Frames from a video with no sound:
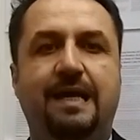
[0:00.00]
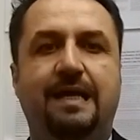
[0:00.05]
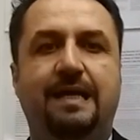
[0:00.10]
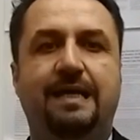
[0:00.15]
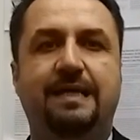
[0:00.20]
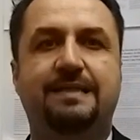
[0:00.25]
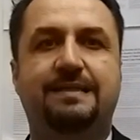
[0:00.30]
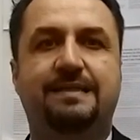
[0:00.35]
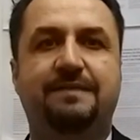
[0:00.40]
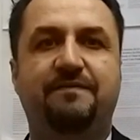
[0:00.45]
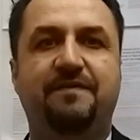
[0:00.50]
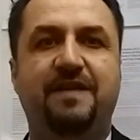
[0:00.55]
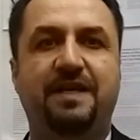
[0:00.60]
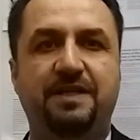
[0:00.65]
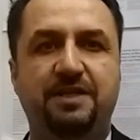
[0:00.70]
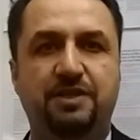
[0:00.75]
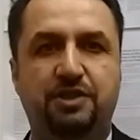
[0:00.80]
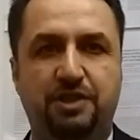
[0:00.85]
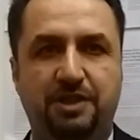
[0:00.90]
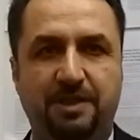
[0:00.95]
it's
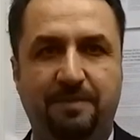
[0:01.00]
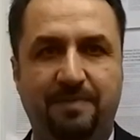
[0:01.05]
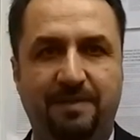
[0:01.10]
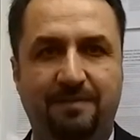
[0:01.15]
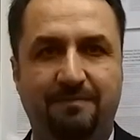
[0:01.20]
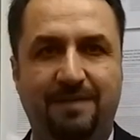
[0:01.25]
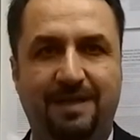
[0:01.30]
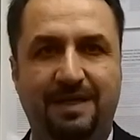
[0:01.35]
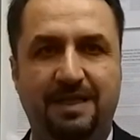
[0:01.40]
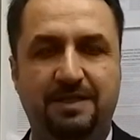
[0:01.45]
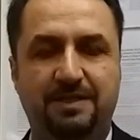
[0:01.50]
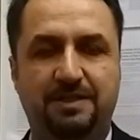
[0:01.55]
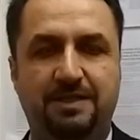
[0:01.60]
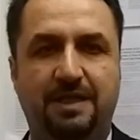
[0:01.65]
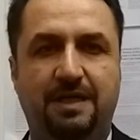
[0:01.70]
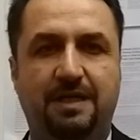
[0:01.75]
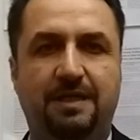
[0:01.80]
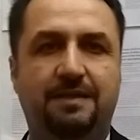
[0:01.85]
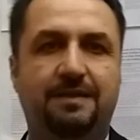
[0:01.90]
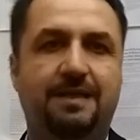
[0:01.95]
very cheap in
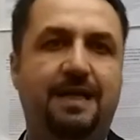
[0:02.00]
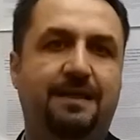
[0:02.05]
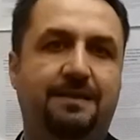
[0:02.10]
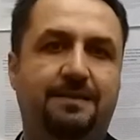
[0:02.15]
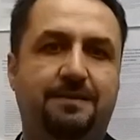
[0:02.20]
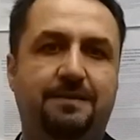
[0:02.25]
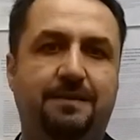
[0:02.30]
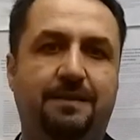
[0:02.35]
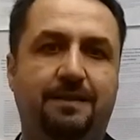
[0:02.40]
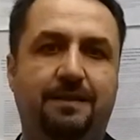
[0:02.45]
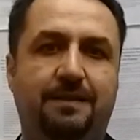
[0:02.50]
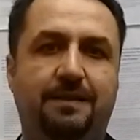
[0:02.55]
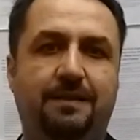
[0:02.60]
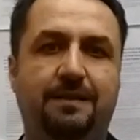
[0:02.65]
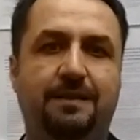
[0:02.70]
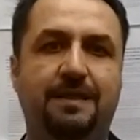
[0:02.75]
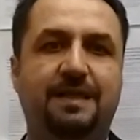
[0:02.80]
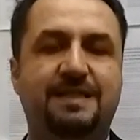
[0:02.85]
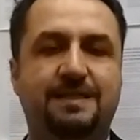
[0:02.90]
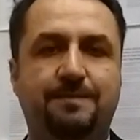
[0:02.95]
Malaysia that
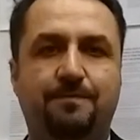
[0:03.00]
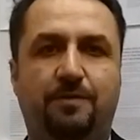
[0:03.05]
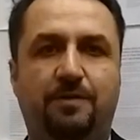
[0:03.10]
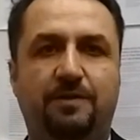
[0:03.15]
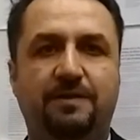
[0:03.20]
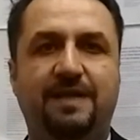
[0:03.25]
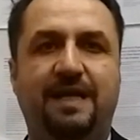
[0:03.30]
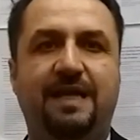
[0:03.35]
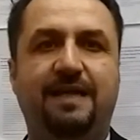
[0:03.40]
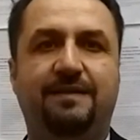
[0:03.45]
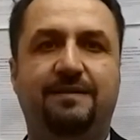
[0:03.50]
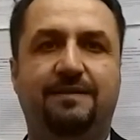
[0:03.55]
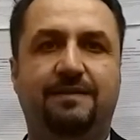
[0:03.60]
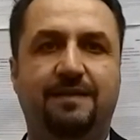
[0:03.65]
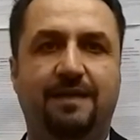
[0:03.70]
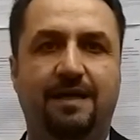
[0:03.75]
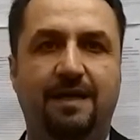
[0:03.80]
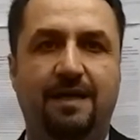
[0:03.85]
export and